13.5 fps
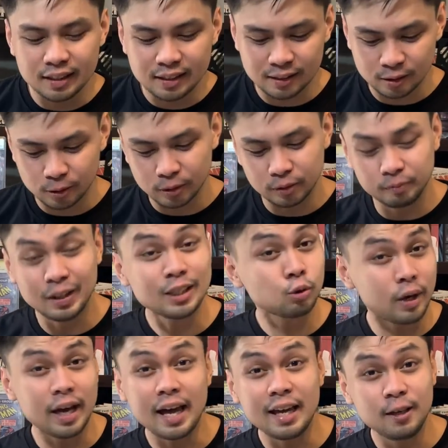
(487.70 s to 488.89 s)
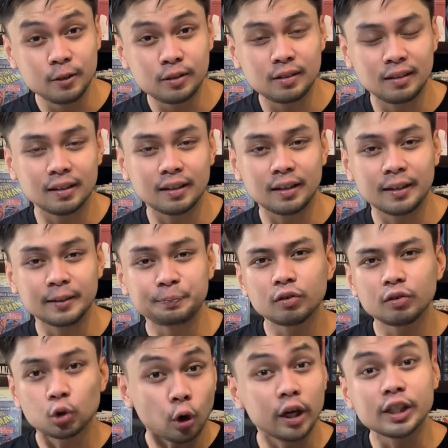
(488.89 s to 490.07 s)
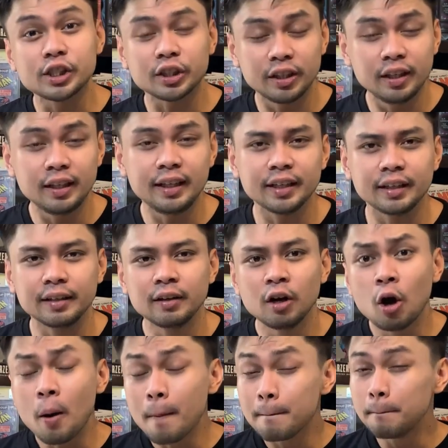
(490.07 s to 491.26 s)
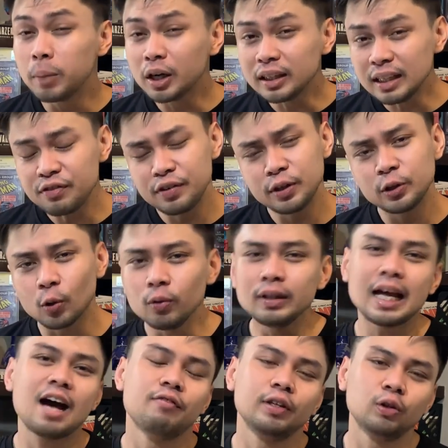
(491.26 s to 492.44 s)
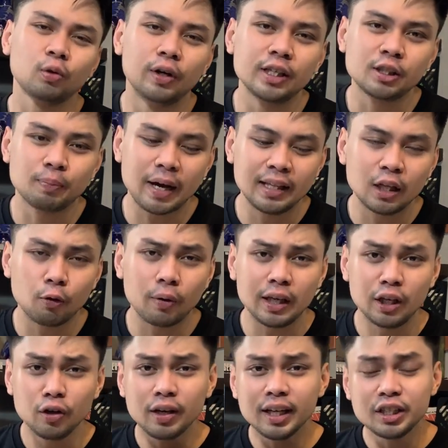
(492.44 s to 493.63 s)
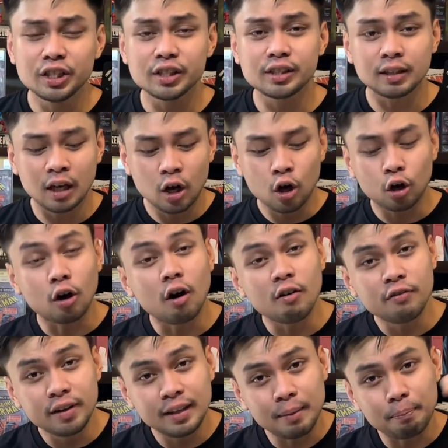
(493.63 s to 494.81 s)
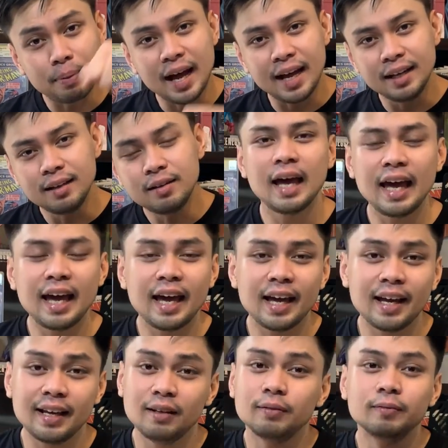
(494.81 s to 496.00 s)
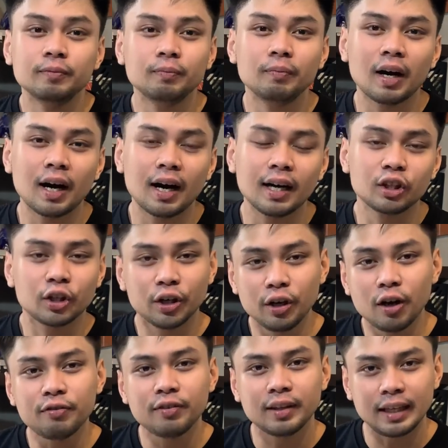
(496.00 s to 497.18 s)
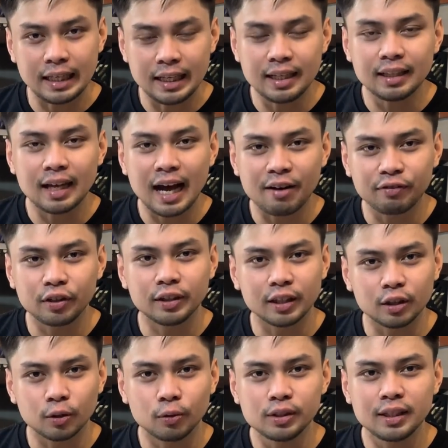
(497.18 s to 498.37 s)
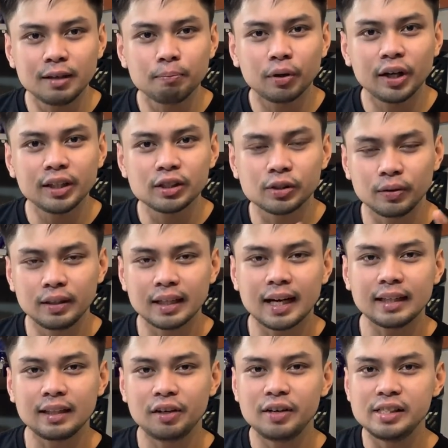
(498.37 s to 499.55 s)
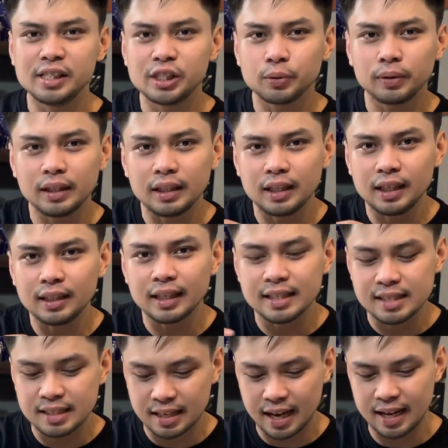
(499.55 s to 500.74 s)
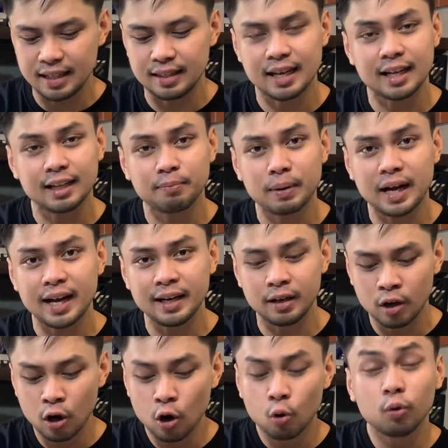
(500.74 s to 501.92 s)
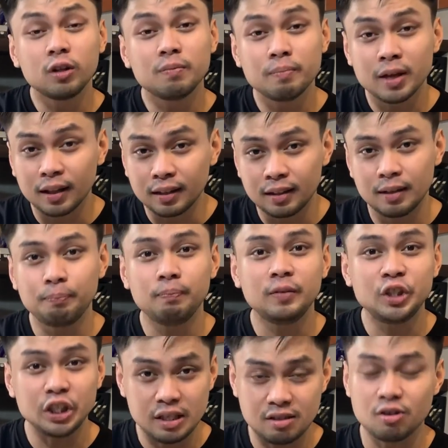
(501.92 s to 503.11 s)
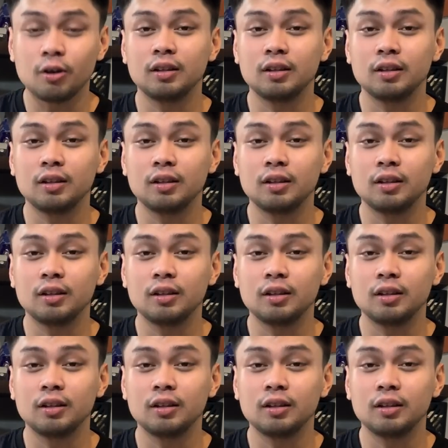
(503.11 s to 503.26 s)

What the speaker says: so that's why I used the torch earlier. But if you don't have a torch, by the way, you can just cover the pan and turn off the heat after the toasting part so that the residual heat inside that pan would melt the cheese on